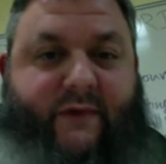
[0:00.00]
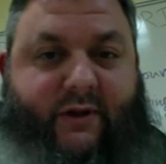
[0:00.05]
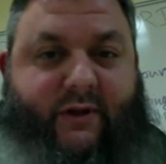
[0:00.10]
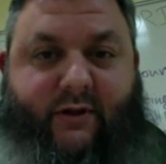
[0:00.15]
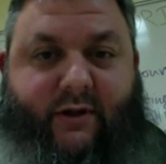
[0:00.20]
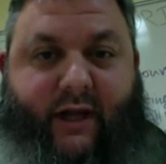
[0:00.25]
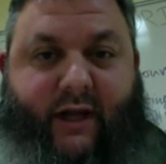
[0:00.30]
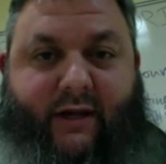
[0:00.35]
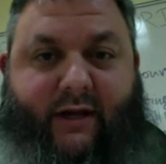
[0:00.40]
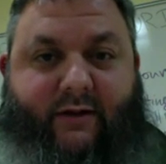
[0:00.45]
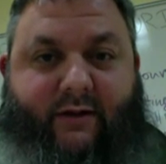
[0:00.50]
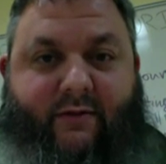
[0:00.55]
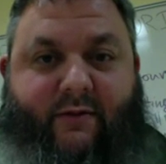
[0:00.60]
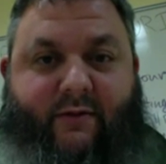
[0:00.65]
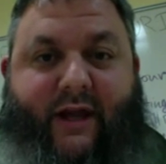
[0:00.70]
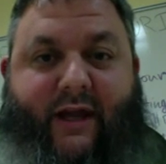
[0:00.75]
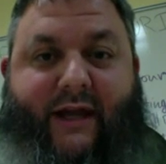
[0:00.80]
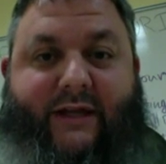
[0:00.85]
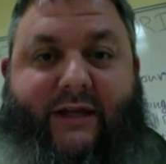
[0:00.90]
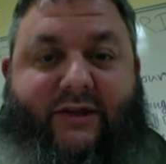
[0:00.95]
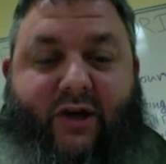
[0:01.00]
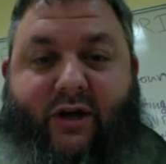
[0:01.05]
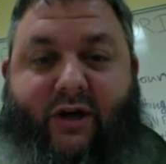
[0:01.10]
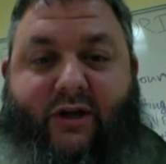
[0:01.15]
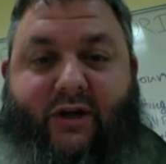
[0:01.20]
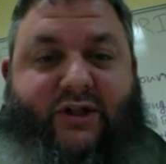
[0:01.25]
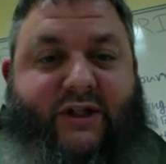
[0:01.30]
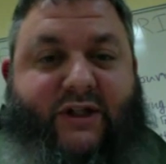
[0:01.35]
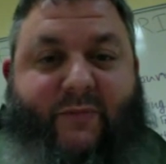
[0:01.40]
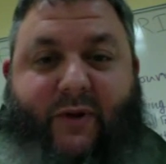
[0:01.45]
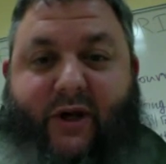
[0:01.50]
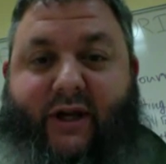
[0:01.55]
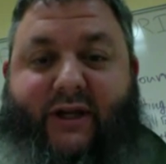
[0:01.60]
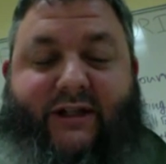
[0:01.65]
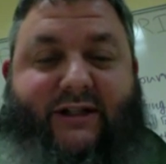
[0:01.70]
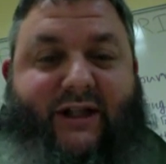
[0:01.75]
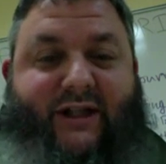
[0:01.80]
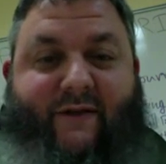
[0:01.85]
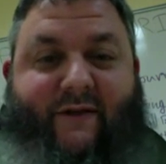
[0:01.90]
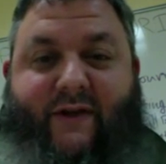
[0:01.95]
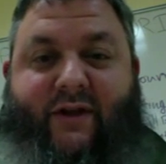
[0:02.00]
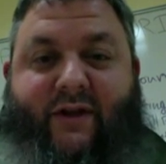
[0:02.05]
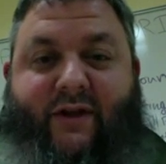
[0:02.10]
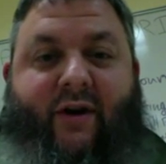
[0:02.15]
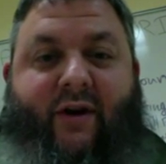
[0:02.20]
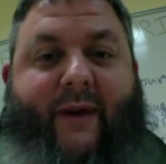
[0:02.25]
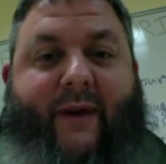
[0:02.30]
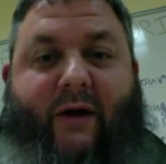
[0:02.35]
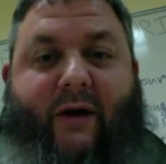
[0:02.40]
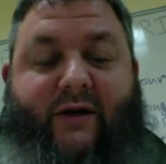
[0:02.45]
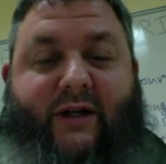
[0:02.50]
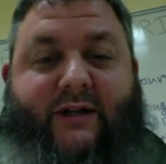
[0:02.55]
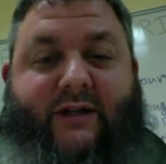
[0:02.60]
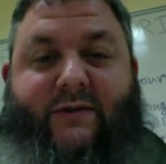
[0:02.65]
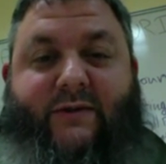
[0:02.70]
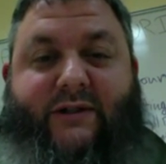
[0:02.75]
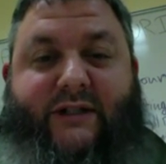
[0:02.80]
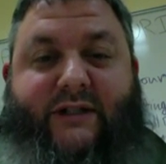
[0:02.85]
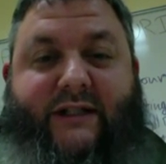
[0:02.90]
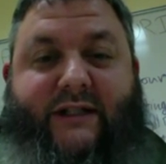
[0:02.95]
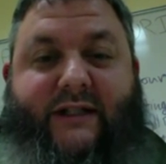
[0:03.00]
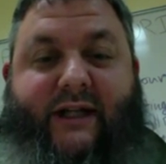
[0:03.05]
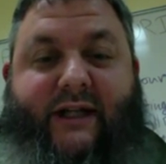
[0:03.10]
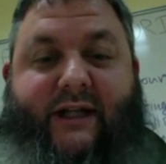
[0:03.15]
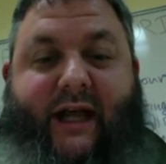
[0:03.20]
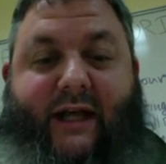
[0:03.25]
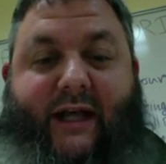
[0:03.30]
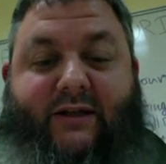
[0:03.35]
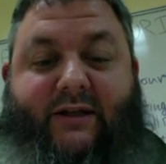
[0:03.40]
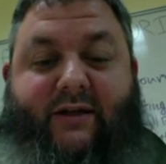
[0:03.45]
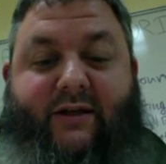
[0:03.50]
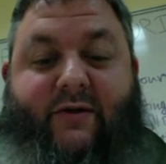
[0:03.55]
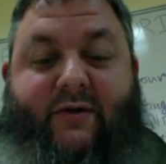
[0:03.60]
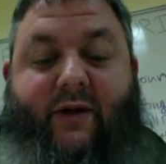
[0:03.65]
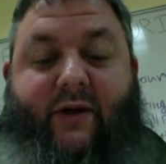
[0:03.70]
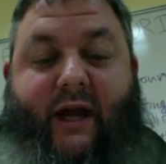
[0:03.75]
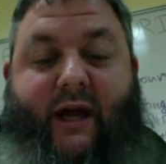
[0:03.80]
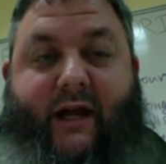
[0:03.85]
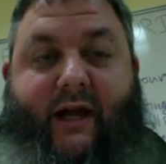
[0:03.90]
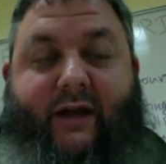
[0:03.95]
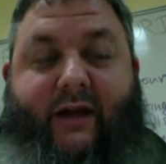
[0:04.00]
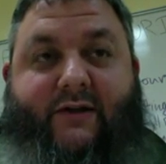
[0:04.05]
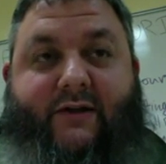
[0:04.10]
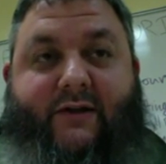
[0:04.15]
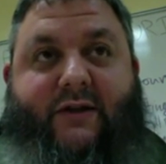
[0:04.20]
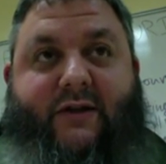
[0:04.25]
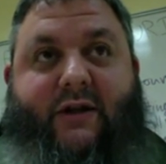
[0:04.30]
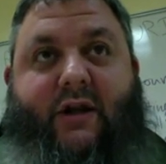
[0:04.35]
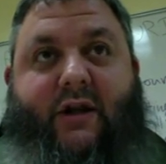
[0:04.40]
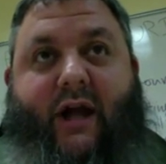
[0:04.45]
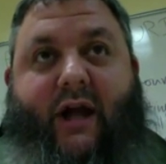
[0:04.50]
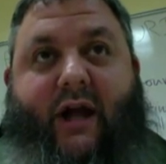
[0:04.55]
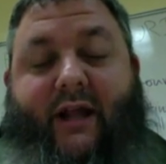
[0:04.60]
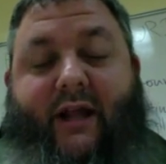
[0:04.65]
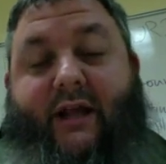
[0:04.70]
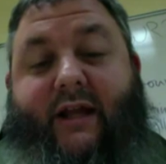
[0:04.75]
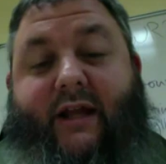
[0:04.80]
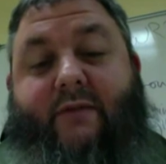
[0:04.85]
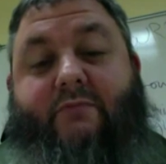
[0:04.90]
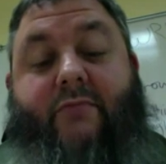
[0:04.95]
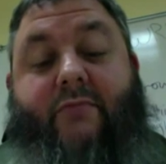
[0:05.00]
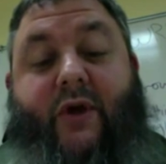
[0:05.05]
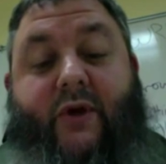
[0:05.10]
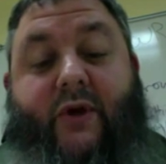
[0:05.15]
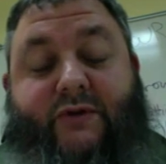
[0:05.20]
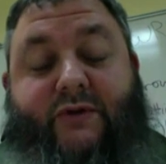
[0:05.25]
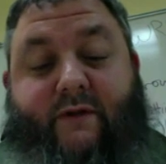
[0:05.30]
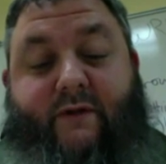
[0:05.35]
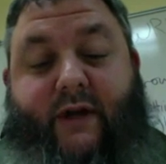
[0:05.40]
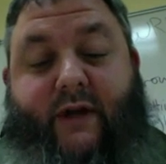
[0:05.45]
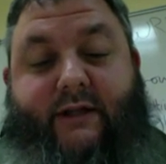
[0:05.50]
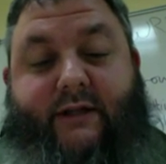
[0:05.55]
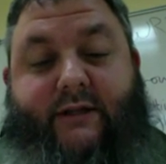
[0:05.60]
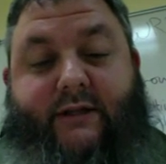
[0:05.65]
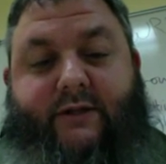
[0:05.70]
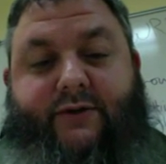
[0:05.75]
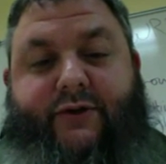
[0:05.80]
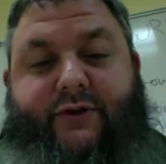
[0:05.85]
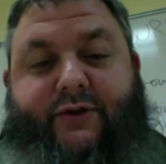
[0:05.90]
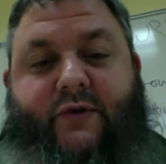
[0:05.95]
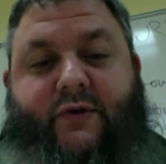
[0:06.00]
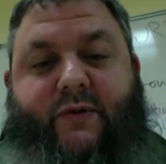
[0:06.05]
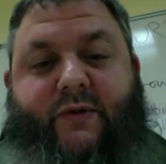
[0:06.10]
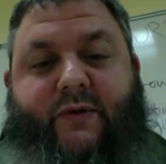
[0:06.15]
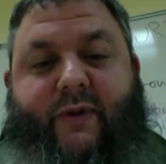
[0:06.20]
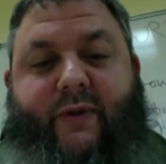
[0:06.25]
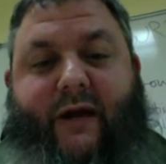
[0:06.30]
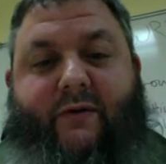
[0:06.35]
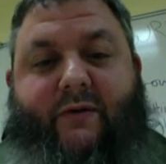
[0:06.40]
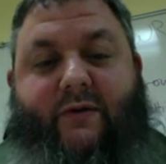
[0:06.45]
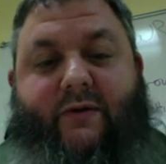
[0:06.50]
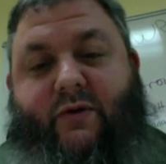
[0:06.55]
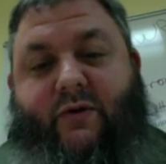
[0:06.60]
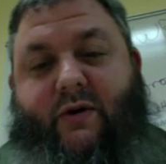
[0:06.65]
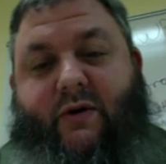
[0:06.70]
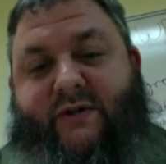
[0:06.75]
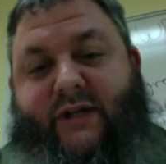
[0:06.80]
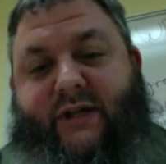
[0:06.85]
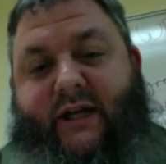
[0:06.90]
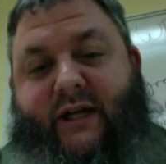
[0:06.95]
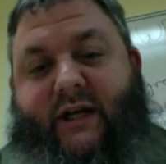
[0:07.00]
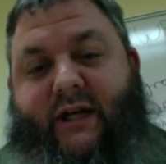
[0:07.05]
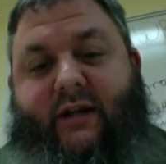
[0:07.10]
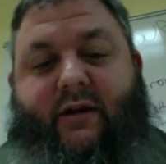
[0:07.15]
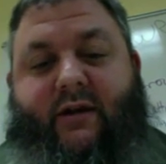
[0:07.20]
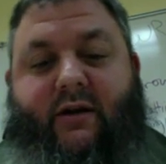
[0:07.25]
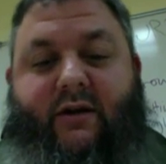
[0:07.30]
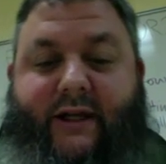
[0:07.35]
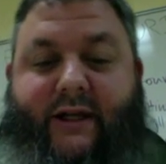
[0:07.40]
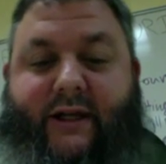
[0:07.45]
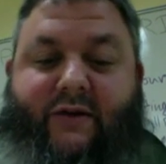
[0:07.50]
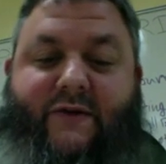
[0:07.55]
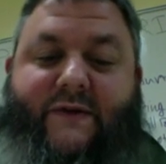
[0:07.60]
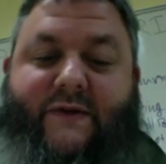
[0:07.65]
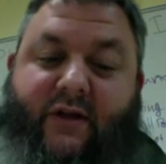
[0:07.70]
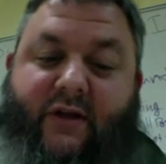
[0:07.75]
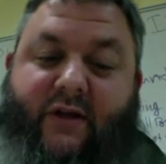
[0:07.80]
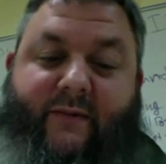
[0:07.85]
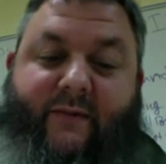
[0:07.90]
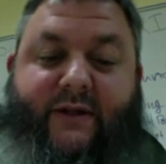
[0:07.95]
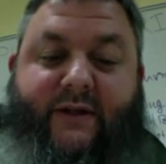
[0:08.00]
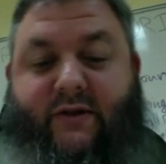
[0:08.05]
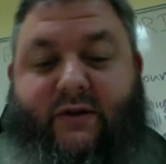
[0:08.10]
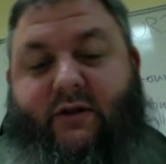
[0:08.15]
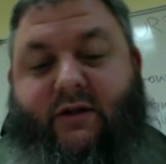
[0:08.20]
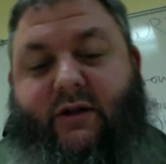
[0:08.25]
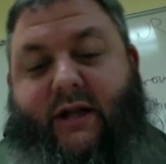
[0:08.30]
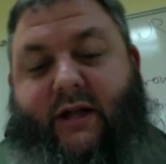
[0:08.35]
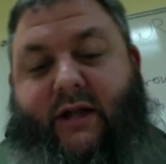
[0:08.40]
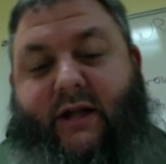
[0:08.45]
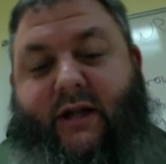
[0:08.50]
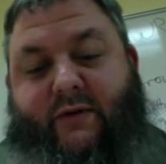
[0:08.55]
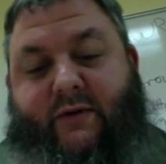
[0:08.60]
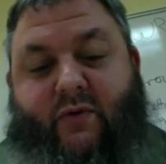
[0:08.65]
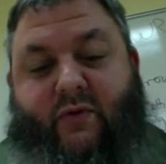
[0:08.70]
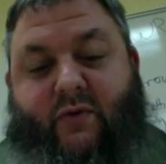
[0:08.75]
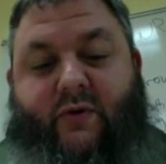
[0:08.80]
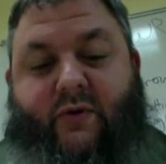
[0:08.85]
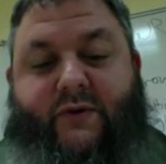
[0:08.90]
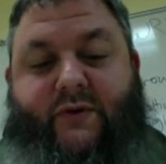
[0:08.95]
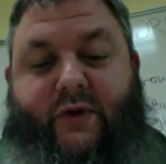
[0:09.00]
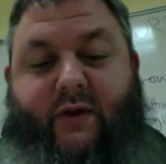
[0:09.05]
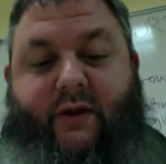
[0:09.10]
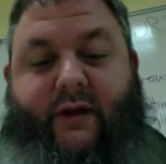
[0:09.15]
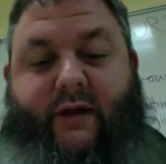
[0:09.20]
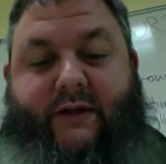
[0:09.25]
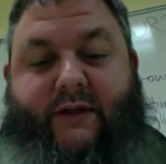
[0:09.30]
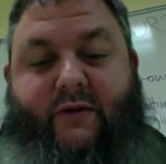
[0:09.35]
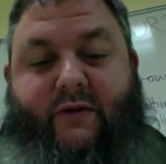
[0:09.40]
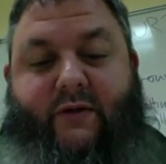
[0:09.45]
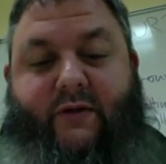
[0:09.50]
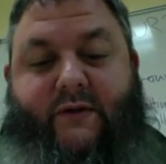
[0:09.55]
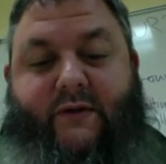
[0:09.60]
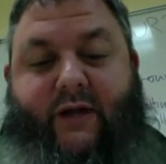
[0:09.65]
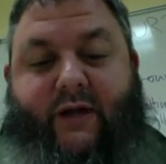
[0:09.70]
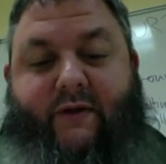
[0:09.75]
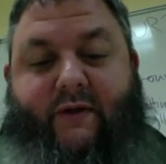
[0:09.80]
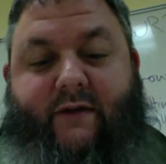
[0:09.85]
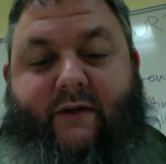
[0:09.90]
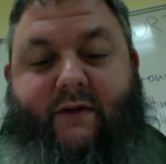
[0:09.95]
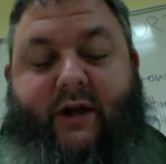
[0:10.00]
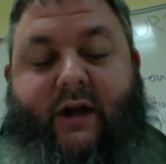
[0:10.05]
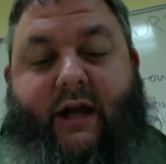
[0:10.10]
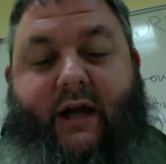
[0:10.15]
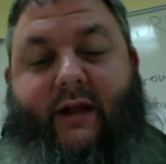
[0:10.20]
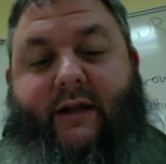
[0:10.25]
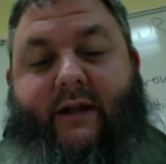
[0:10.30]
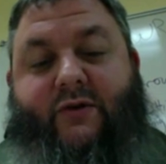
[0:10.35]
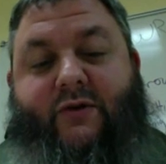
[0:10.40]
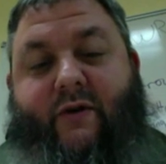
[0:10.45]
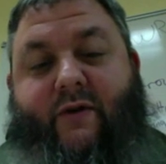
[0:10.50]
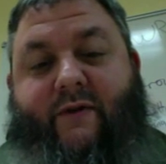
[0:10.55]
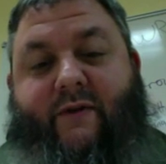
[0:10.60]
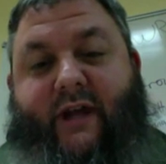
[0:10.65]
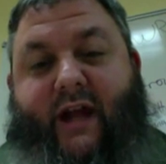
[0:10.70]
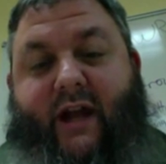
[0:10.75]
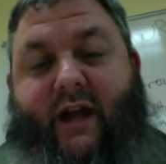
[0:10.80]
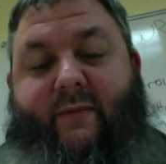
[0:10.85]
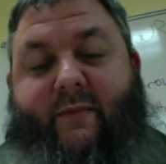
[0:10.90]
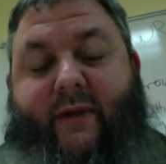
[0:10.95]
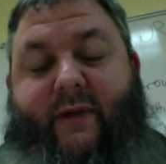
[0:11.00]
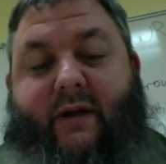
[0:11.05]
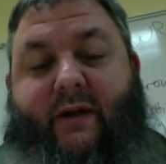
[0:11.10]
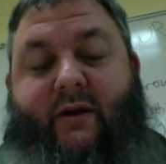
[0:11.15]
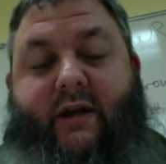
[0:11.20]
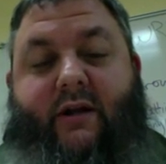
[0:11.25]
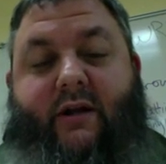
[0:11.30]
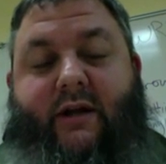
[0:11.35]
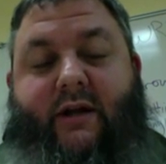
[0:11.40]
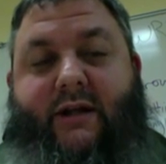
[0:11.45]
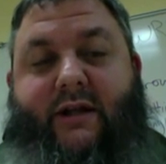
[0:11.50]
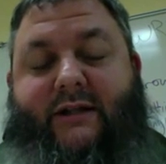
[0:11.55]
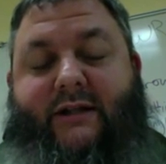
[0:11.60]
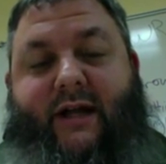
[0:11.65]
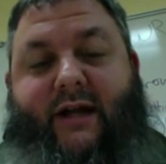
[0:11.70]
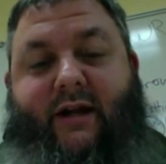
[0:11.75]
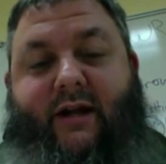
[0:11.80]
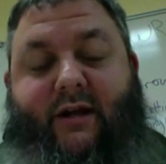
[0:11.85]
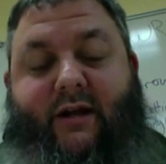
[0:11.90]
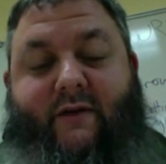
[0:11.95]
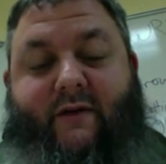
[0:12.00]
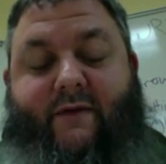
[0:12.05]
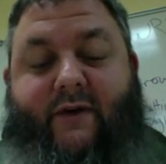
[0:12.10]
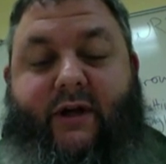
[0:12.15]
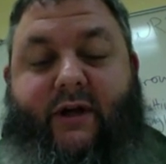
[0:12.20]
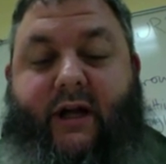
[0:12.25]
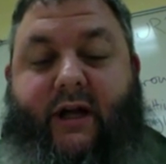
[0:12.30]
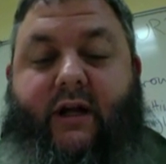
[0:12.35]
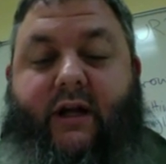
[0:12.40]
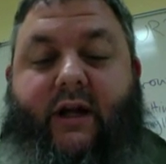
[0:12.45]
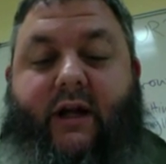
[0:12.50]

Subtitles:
then they started just putting stuff in there About because it was easy to get to. And I think most of us use About, sort of stick it in there like your syllabus, your classroom rules, all that sort of stuff, and then sort of forget about it. Set it and forget it.